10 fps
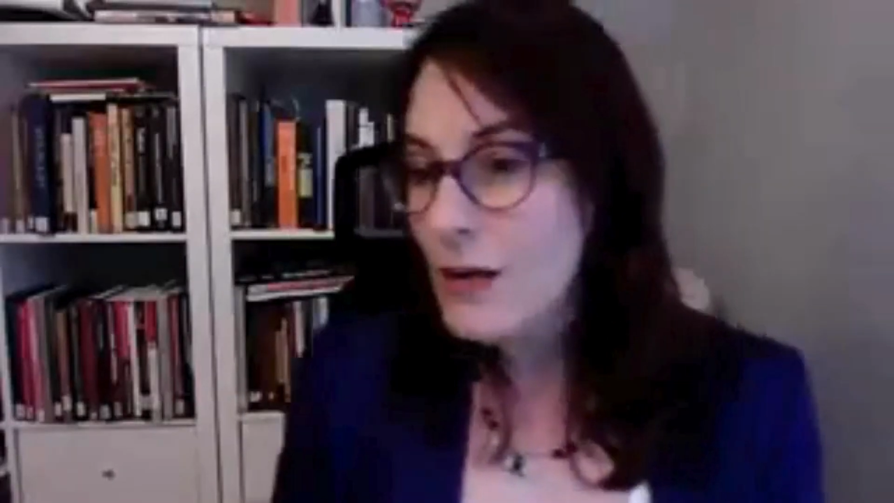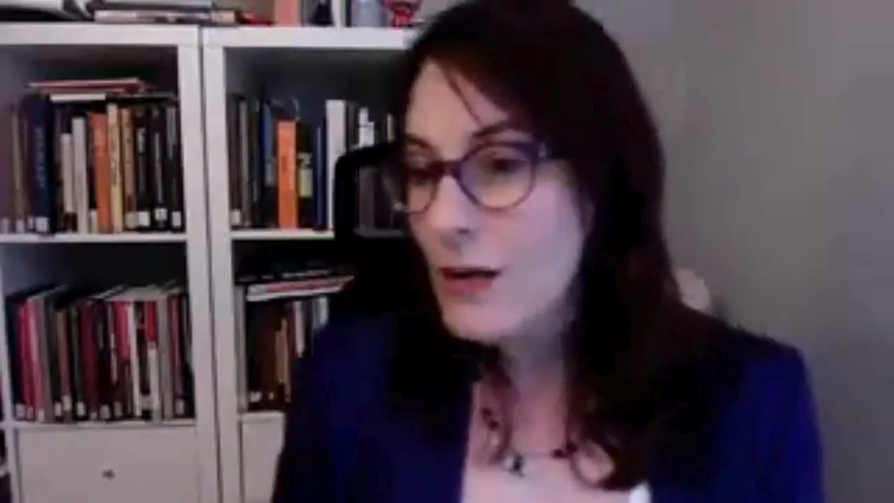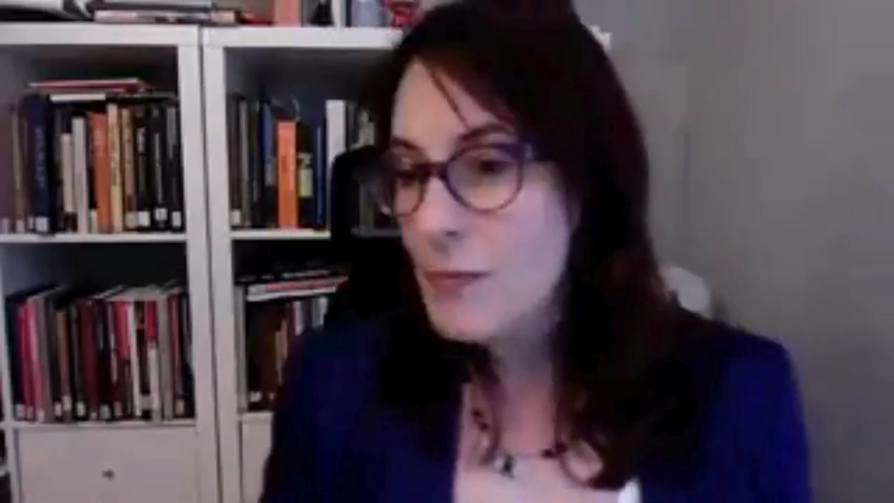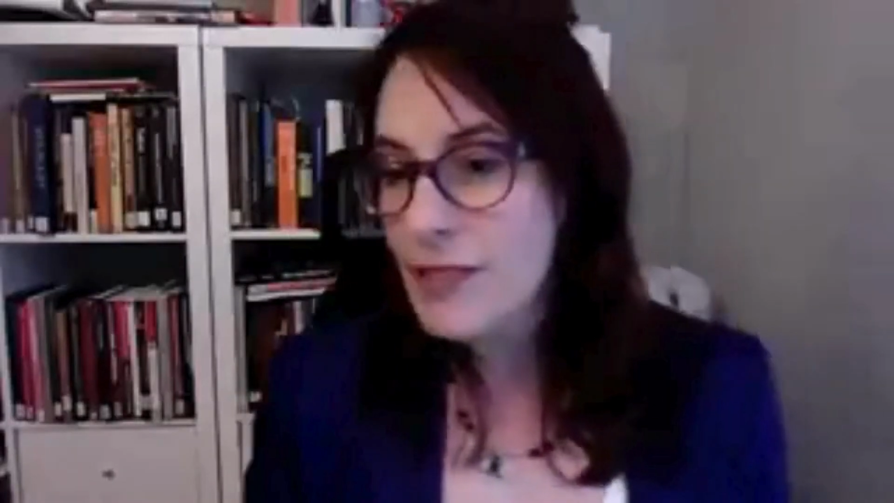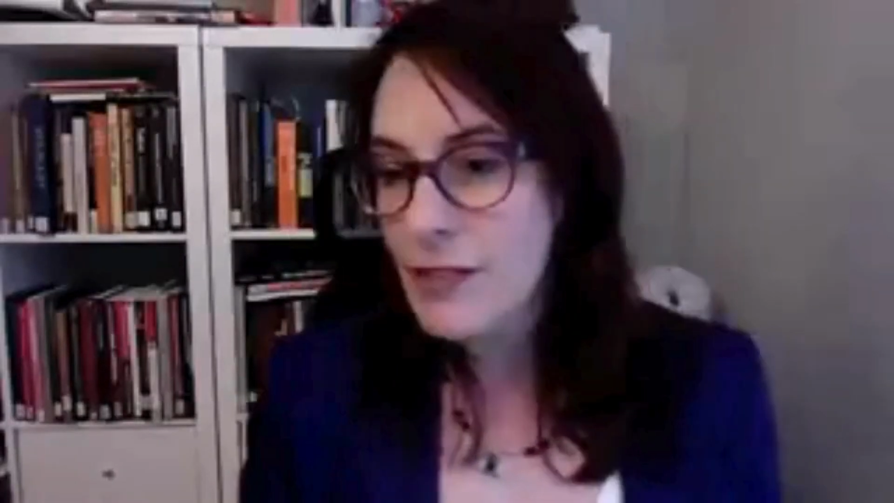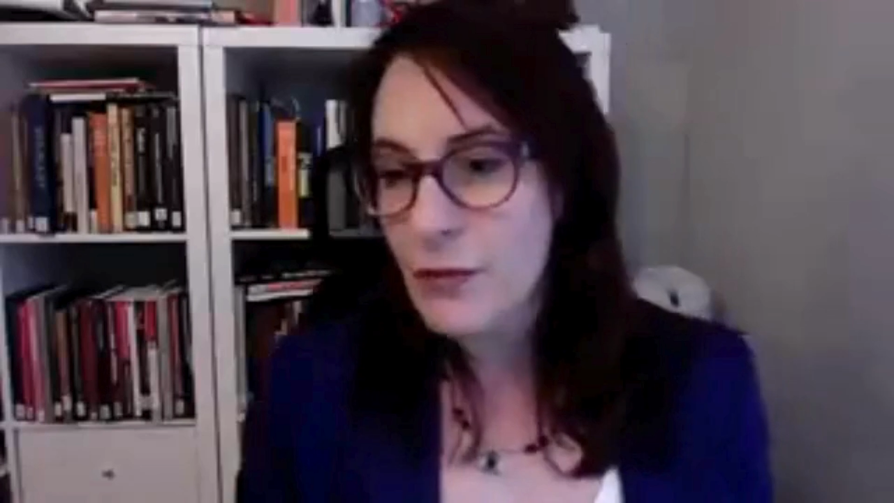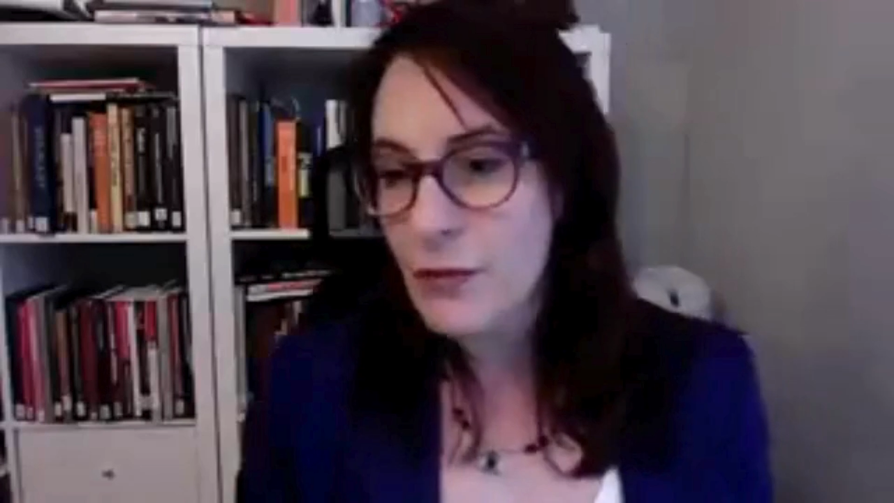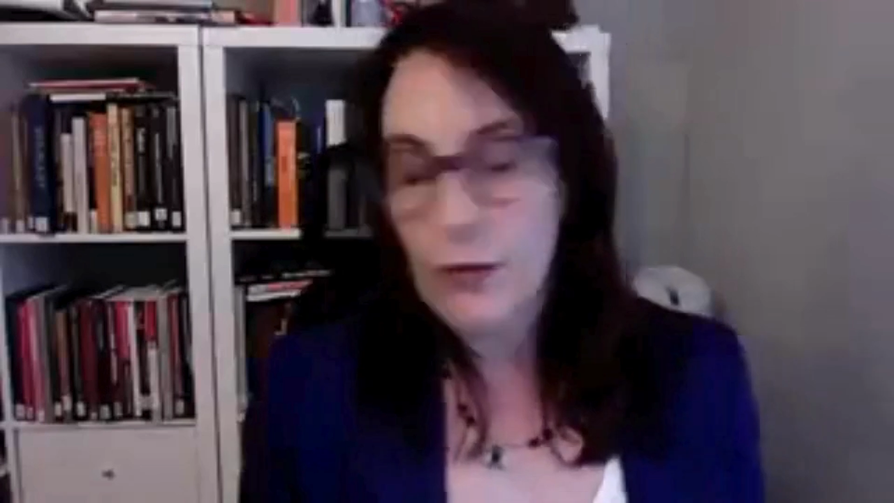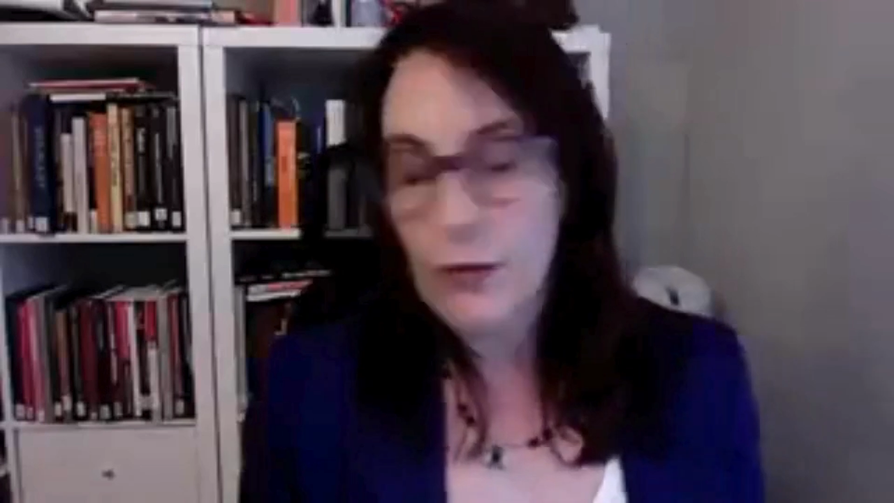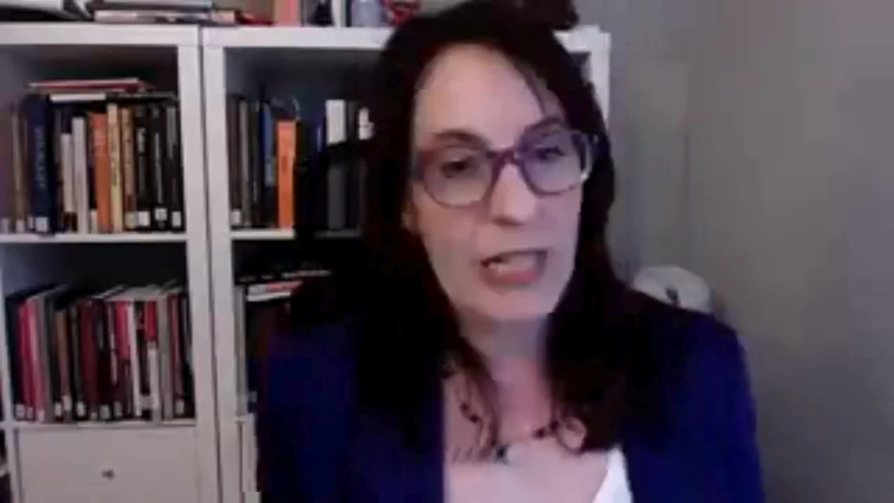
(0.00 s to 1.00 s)
script
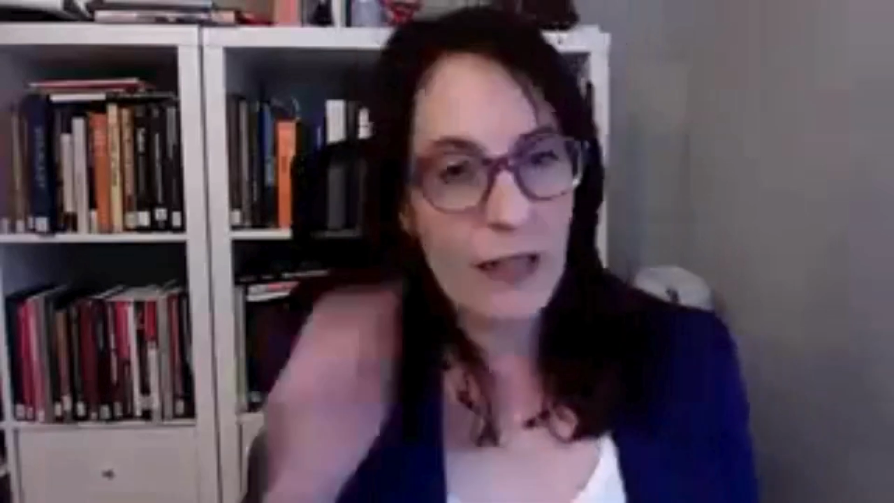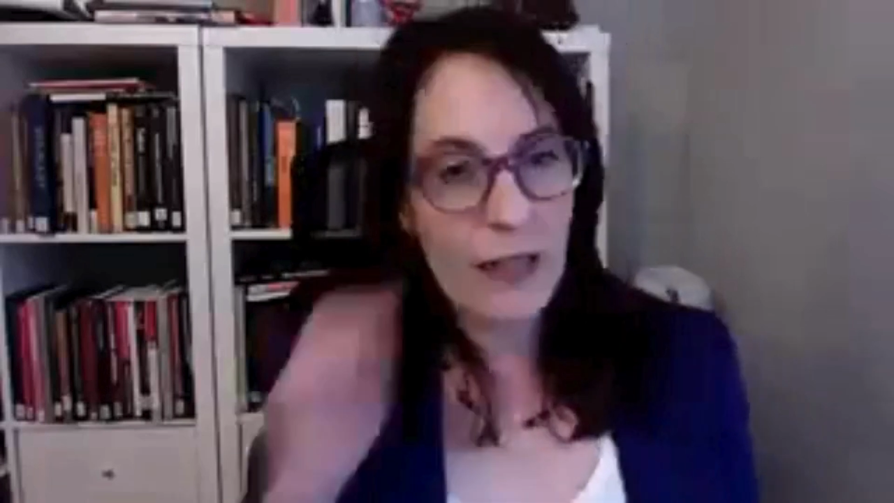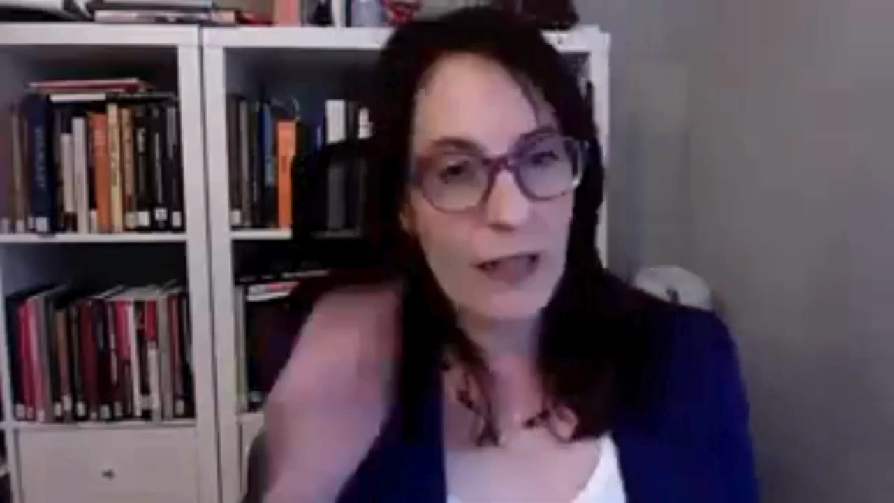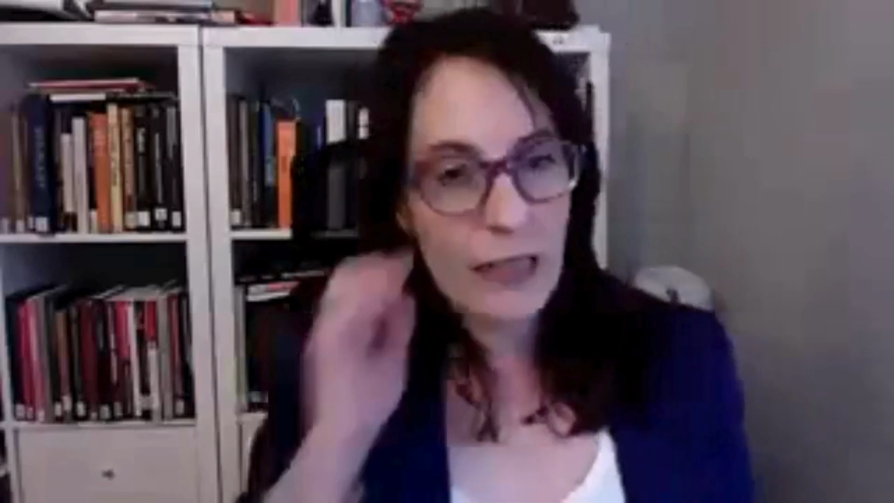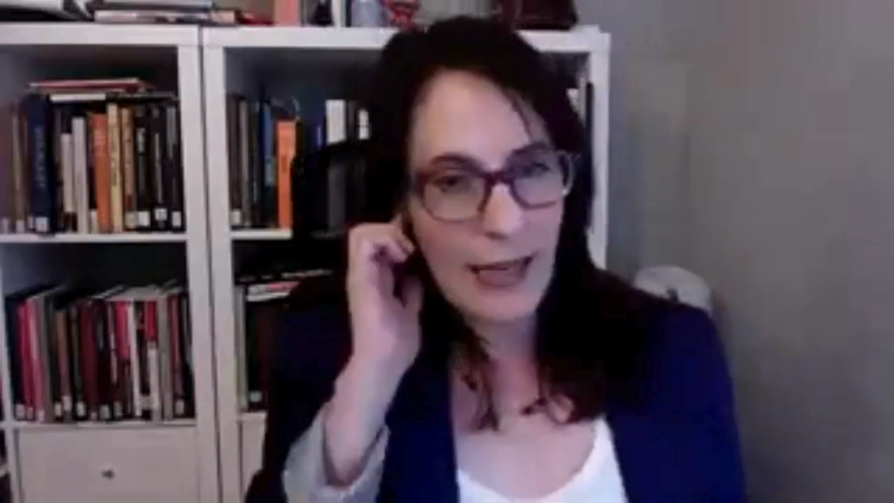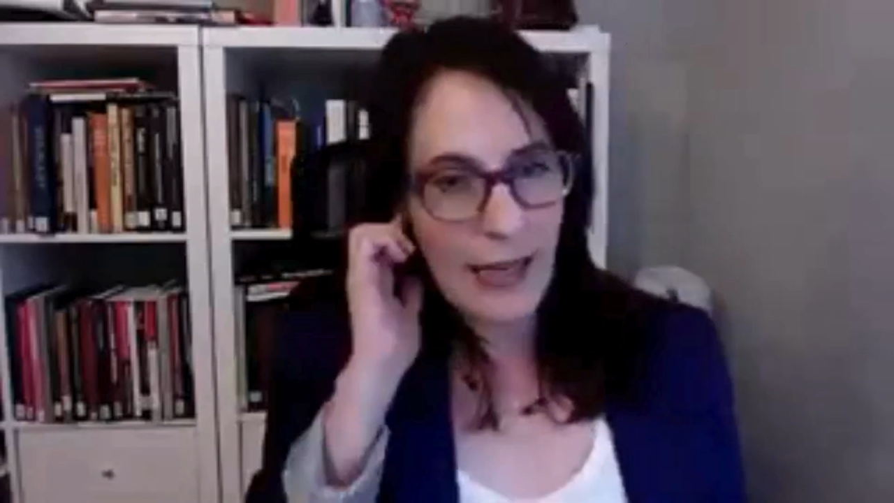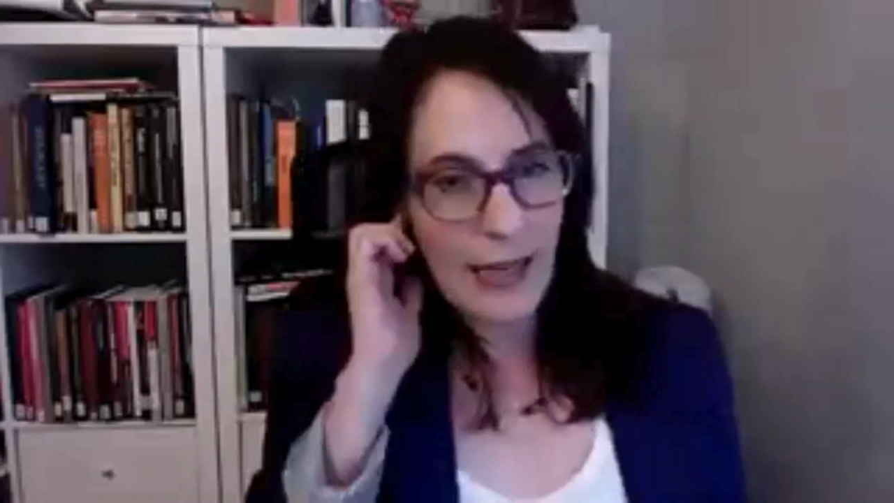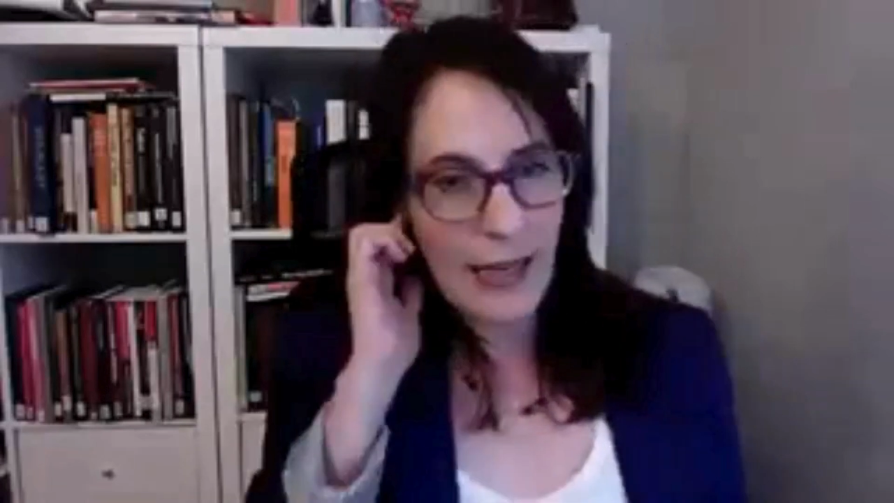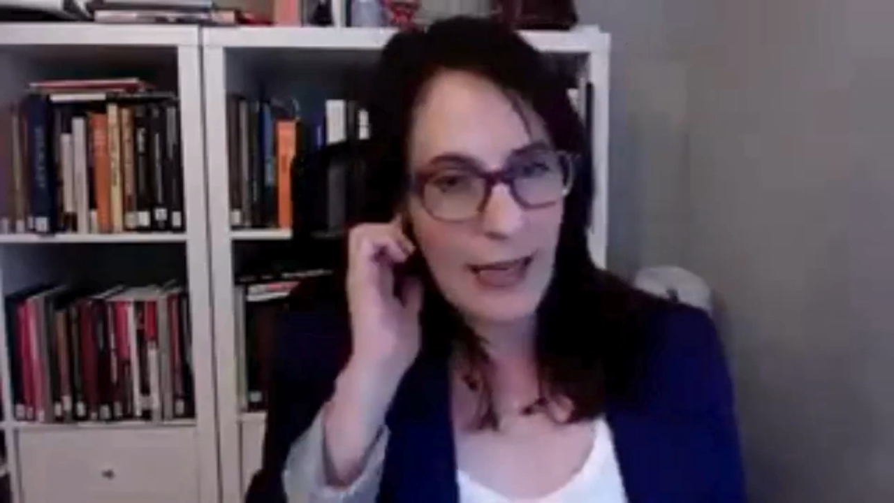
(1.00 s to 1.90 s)
analysis, and it's